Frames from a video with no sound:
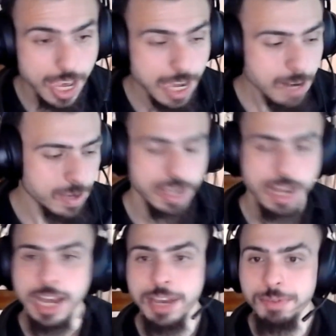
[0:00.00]
Anyway,
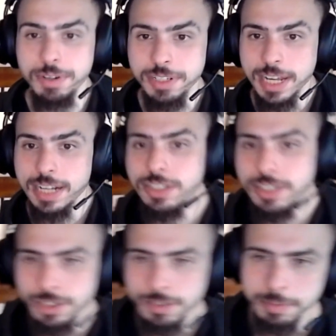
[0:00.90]
I will attach
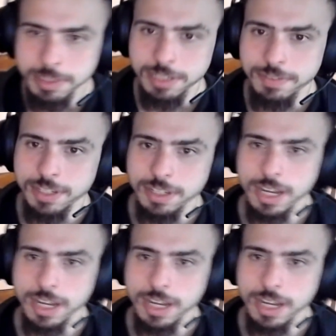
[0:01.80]
descriptions of the